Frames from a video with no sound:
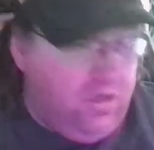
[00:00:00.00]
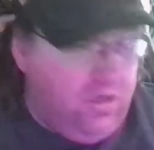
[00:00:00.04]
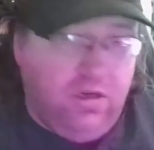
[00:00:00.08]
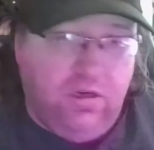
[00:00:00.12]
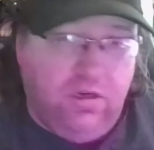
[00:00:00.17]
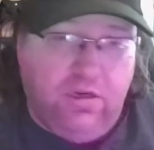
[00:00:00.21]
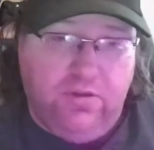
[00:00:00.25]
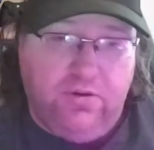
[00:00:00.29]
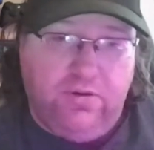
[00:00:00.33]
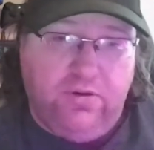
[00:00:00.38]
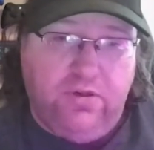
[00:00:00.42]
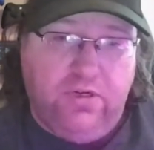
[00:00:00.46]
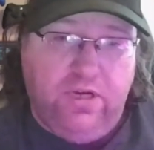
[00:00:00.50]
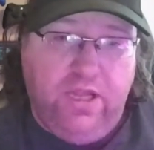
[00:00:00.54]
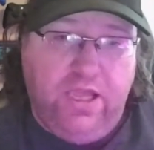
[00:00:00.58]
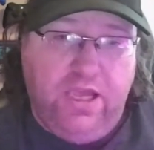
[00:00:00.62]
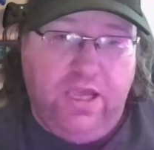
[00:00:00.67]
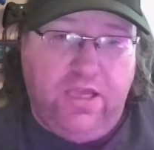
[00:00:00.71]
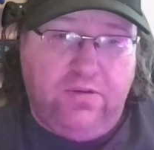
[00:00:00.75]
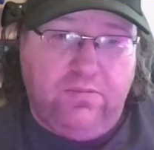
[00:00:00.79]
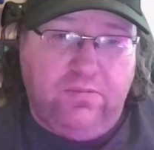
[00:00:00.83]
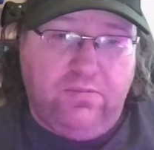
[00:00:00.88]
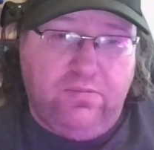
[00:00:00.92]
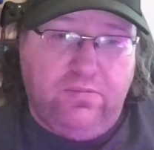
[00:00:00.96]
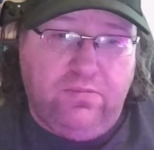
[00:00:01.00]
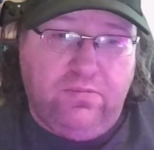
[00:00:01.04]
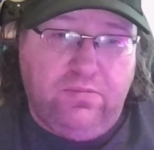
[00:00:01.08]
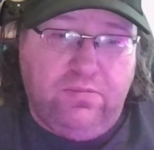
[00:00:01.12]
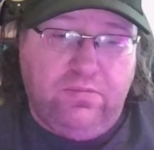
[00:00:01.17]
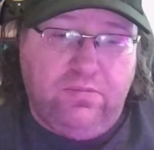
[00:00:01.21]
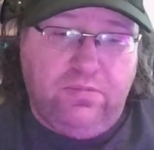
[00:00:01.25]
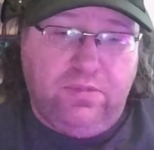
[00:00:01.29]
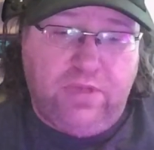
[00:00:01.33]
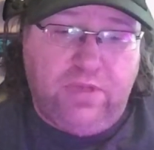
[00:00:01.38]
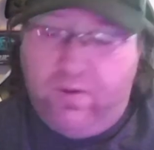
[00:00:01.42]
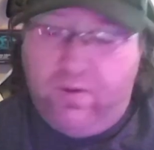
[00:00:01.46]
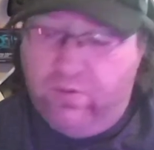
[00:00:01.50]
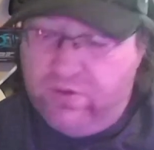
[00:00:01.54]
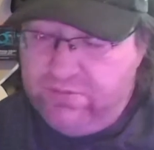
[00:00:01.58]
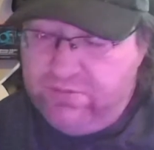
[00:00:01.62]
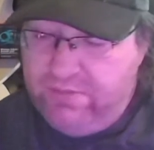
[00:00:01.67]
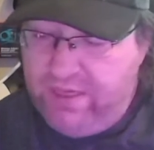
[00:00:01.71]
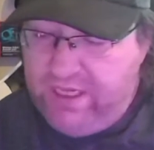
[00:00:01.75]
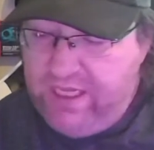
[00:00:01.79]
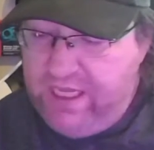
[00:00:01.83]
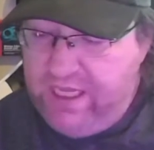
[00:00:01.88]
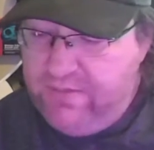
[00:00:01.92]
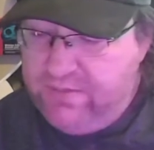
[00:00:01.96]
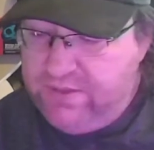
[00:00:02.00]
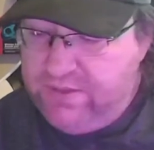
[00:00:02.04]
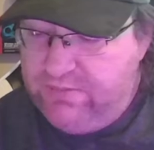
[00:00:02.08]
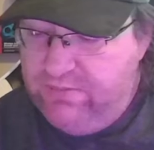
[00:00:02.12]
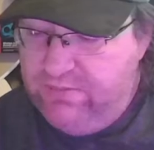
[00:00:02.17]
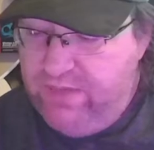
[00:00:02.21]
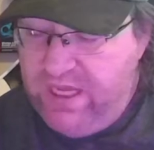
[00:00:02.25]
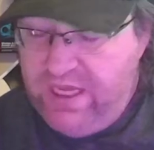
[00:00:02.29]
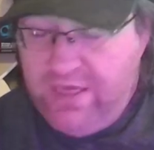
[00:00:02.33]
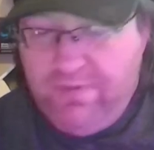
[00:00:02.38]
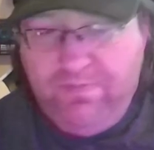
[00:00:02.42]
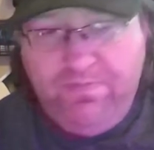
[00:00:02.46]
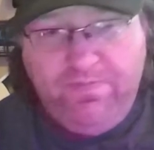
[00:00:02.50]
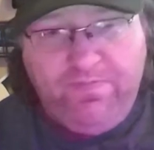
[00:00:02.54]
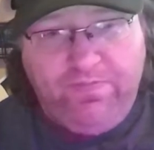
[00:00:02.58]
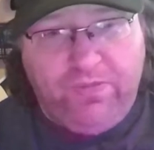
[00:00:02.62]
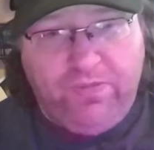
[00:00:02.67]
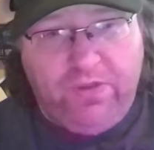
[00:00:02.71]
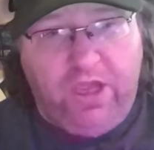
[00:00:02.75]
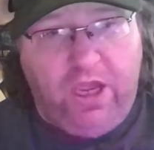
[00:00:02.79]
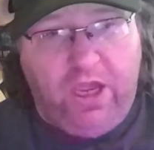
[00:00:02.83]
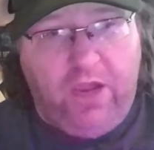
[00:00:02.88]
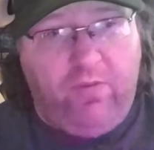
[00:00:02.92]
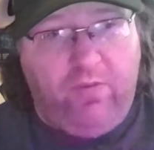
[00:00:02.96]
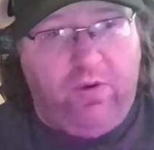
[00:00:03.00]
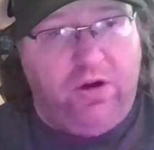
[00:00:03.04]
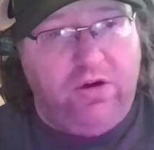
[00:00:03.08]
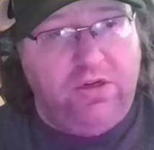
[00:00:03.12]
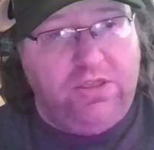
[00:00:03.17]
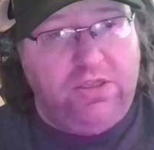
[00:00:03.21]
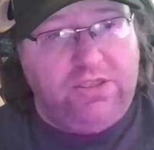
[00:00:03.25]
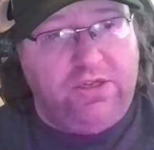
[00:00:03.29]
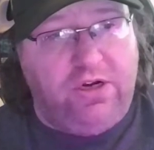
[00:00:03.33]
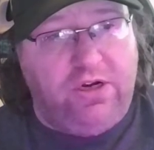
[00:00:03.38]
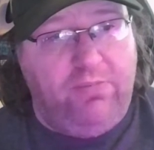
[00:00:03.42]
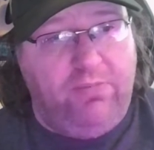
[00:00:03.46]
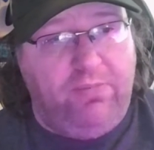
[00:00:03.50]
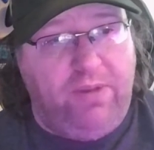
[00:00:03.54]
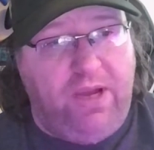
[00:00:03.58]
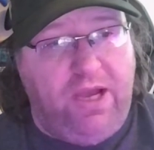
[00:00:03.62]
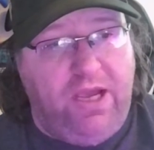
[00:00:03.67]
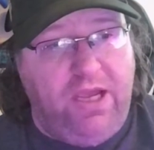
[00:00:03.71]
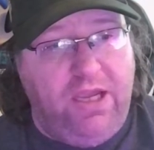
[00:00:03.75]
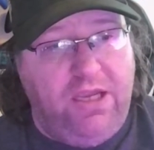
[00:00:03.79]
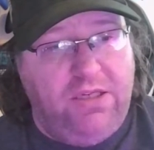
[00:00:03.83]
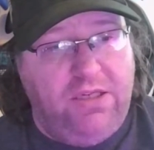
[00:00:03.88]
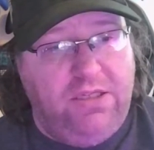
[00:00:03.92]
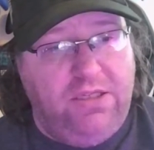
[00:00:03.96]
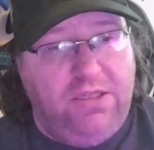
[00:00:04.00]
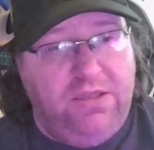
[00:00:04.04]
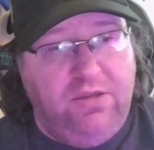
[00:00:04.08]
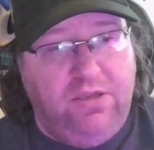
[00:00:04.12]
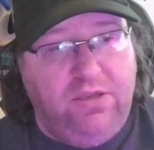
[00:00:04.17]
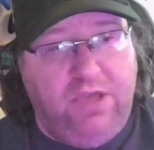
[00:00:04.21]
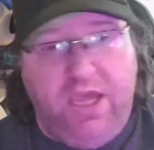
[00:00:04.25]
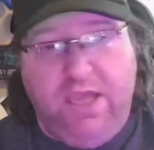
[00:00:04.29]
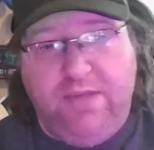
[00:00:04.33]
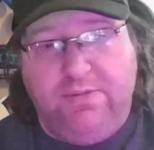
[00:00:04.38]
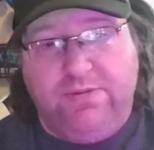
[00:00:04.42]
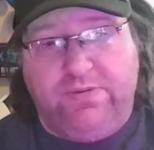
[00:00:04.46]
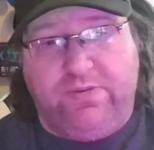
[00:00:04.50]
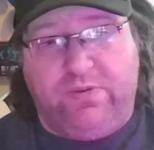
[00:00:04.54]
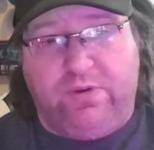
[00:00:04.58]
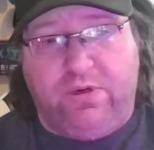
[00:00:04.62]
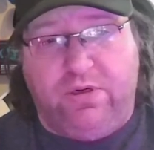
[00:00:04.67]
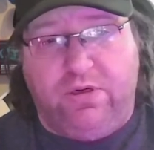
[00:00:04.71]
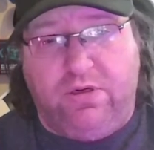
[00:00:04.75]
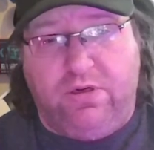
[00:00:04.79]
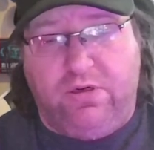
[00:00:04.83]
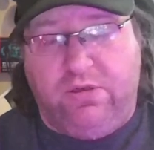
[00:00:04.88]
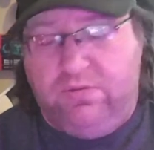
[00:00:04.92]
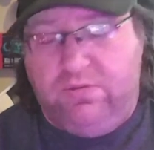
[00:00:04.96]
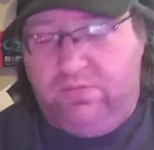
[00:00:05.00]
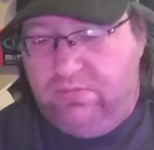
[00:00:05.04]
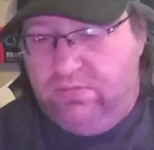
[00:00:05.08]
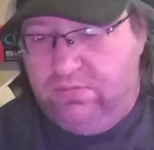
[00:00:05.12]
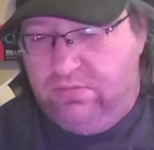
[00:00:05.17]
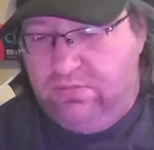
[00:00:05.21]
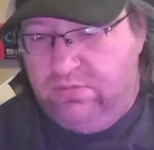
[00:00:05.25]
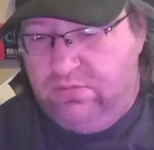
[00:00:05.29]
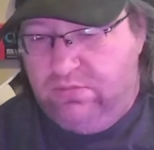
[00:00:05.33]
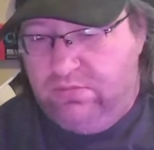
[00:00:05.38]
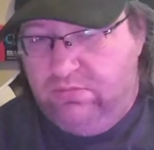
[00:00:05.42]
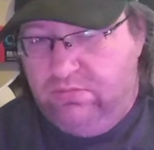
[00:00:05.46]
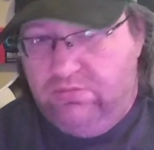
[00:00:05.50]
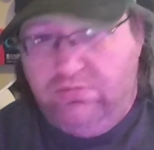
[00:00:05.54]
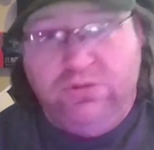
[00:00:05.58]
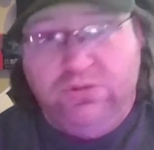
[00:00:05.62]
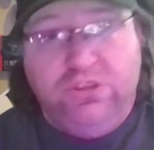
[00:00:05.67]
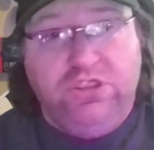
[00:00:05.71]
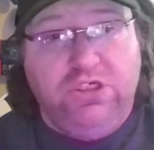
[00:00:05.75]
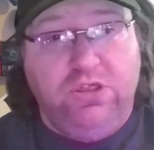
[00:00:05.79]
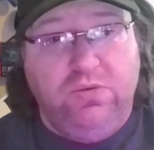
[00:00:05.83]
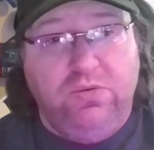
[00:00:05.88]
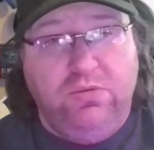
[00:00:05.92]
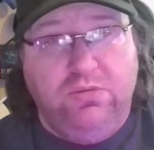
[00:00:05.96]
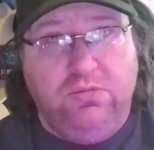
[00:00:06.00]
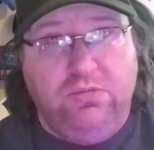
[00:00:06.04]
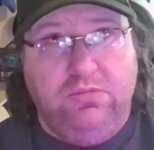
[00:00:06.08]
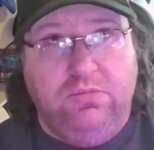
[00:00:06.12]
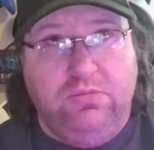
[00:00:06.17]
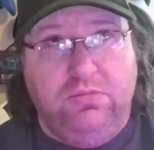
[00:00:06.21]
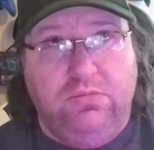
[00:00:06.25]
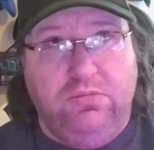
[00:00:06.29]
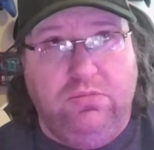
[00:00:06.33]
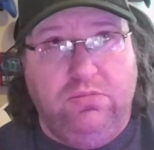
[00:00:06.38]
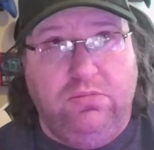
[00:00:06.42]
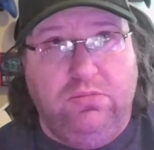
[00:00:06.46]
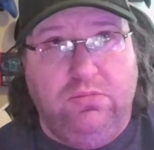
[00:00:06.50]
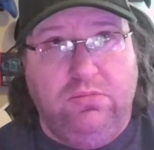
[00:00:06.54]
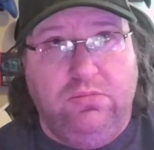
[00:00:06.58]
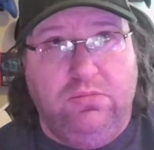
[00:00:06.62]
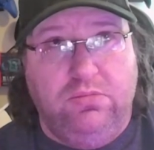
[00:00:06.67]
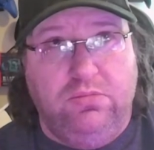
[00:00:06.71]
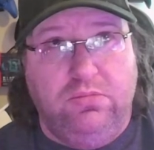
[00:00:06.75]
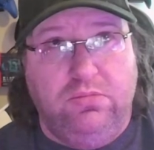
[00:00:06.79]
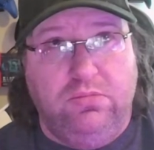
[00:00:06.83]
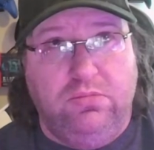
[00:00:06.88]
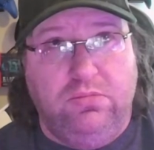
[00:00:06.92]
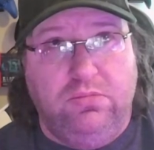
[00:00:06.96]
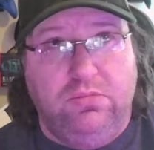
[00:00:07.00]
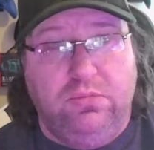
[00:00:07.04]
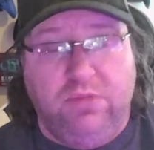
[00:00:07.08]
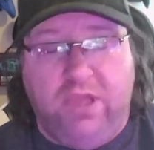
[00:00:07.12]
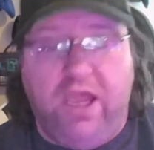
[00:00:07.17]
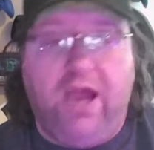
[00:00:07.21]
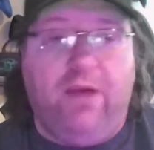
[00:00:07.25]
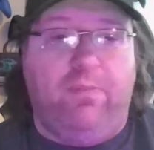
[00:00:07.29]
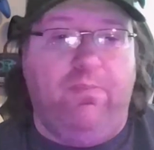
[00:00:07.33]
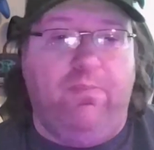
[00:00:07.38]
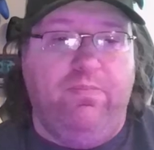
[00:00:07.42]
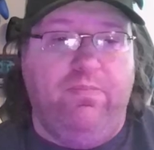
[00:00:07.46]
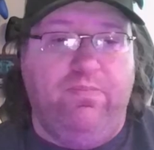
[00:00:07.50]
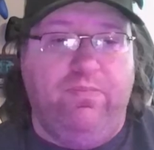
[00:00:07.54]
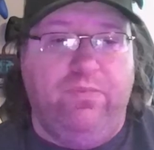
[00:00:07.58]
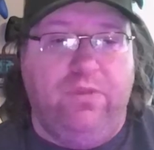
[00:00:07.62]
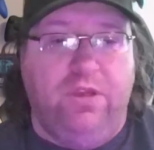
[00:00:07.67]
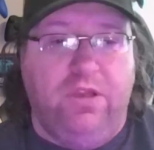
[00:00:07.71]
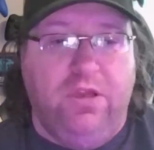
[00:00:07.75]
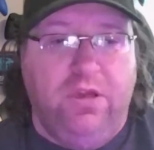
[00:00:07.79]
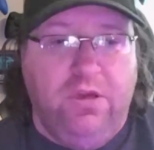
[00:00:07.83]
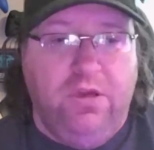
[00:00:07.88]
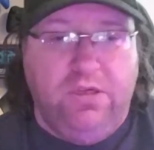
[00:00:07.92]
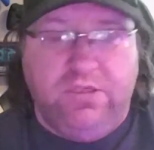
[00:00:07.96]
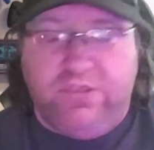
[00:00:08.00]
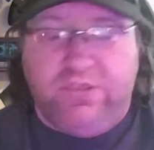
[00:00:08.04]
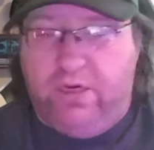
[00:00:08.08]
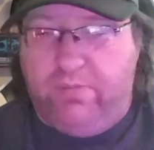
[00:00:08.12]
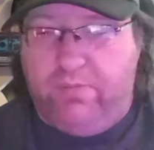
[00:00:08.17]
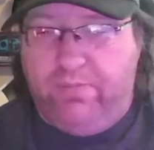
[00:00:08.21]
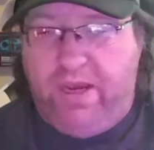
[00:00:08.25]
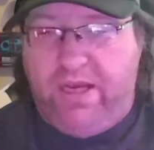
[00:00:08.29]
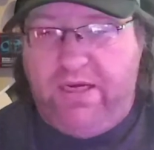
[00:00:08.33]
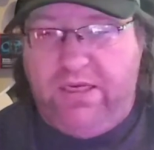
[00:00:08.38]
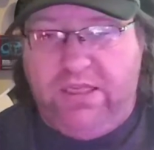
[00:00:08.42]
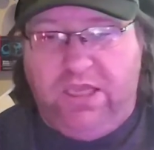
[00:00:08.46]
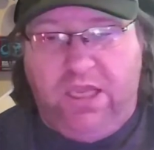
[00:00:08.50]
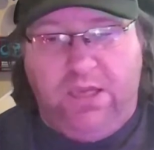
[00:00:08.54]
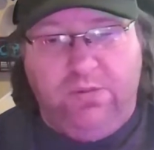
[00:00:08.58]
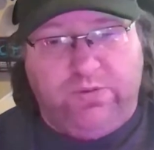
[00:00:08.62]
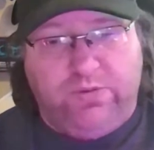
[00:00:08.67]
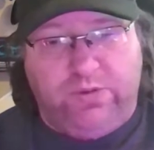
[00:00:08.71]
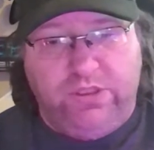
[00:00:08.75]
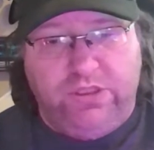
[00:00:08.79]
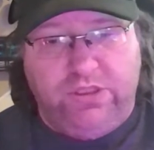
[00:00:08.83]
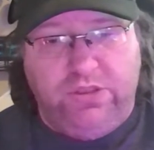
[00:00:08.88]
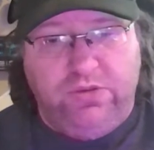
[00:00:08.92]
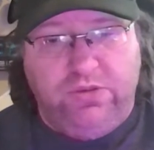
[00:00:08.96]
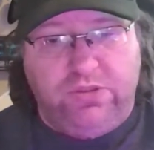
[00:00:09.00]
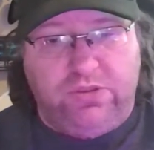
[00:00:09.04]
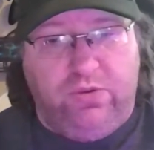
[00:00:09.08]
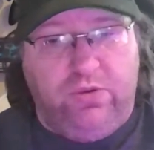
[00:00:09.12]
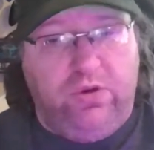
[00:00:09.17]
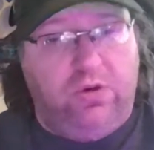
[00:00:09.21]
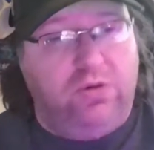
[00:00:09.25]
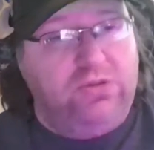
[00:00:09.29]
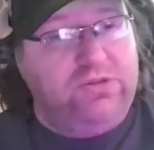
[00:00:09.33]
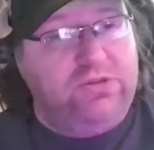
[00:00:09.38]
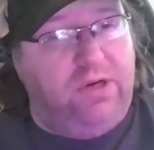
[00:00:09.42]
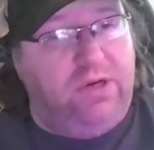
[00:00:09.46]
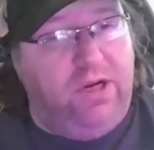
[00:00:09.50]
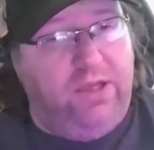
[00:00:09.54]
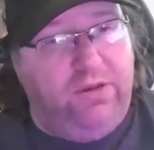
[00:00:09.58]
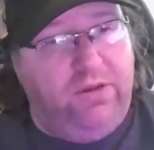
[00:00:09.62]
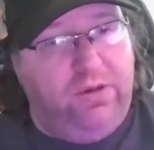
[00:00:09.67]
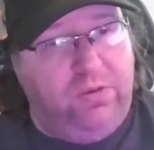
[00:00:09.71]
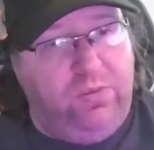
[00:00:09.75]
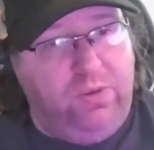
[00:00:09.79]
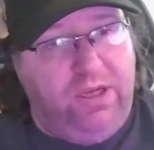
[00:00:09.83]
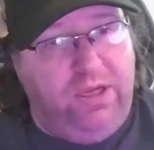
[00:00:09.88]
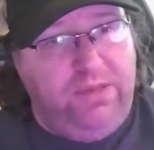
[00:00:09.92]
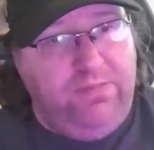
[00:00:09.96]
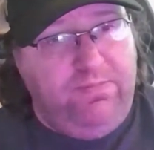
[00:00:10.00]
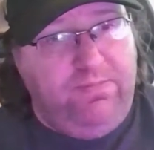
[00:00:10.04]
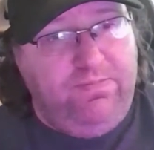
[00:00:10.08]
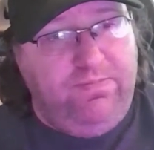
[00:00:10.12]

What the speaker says: Other than that, that was my games of May. I've already started buying the games for June. Yeah. Start buying the games for June, so those are on their way.